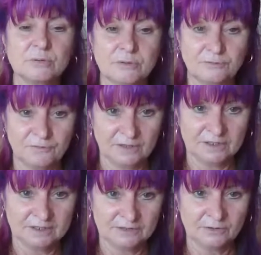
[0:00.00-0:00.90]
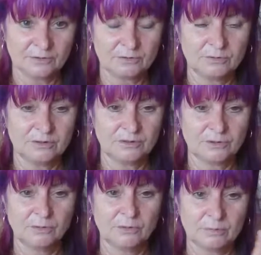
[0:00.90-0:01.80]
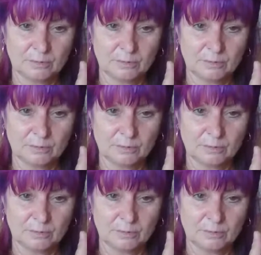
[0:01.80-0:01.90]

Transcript: a feeling, not through a thought.